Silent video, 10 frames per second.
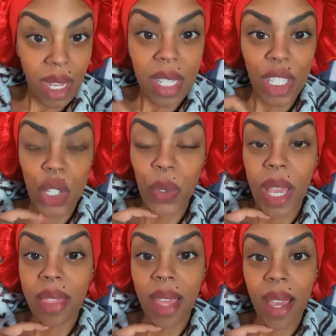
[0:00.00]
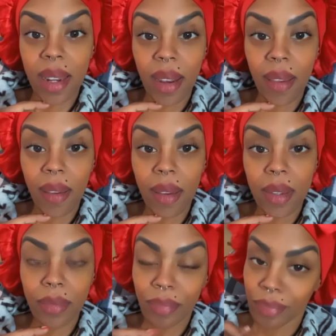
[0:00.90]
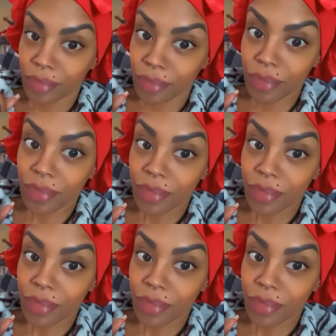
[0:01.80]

Did you get that? Hmm.